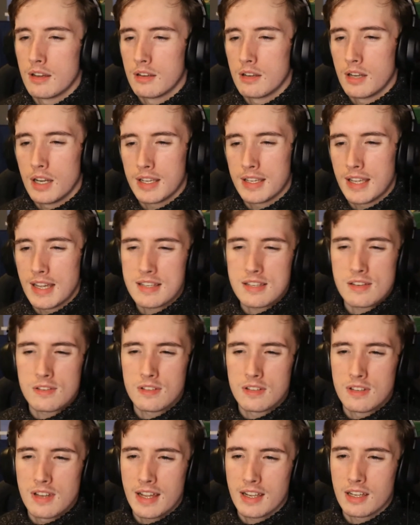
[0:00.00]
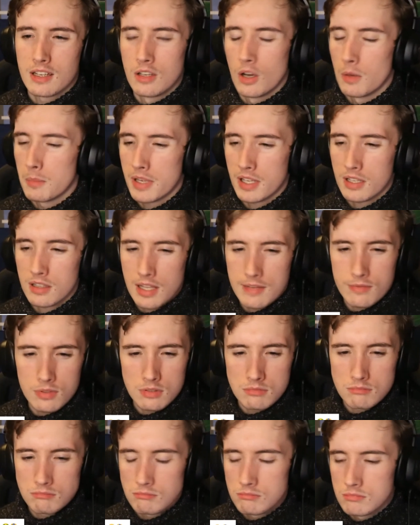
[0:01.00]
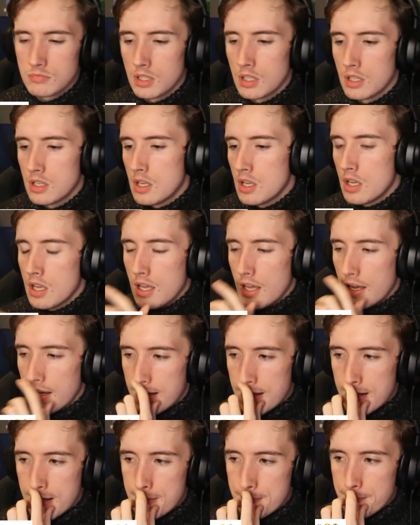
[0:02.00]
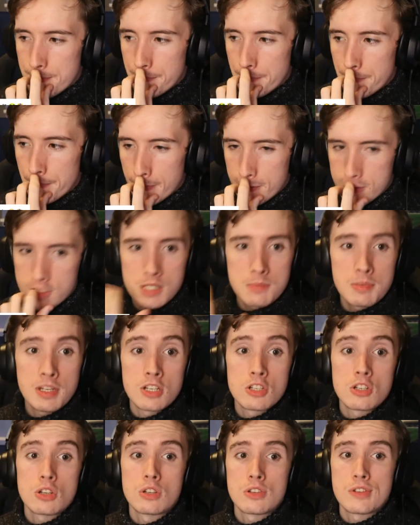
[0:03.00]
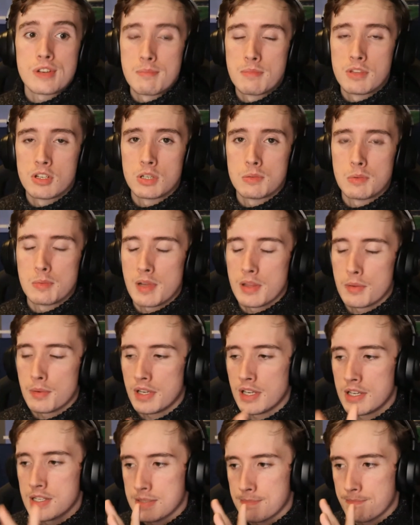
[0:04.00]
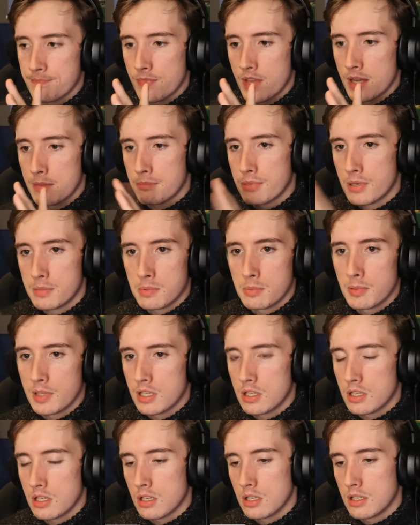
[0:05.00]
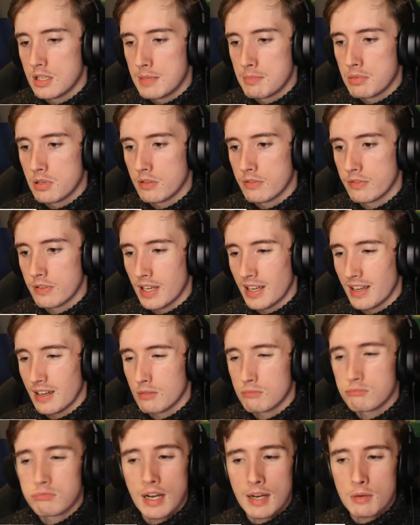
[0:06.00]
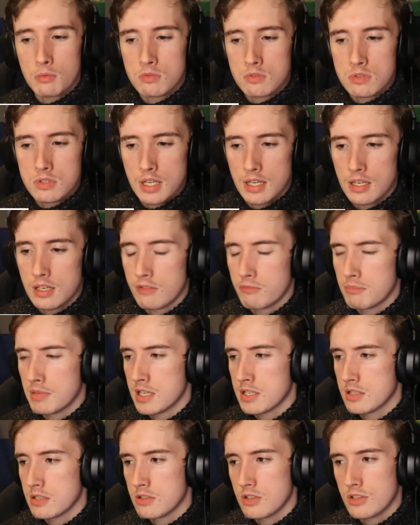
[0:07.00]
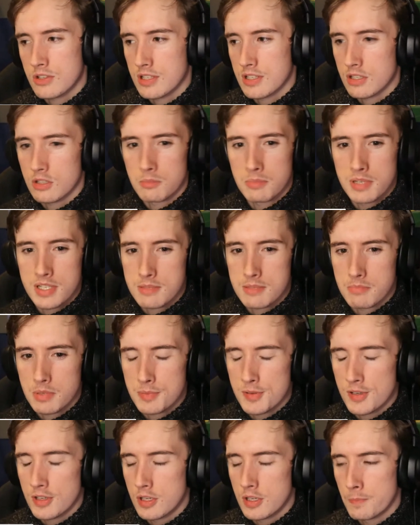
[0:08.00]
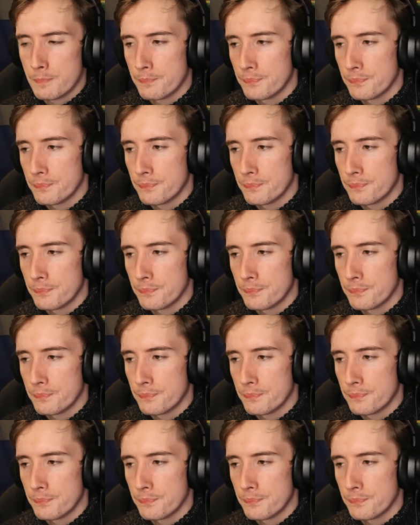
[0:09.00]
I guess on an economic level? It's going to be a shorter stream than normal, by the way, guys. I'm probably going to nip off at around past, just because I've got bits and bobs to do.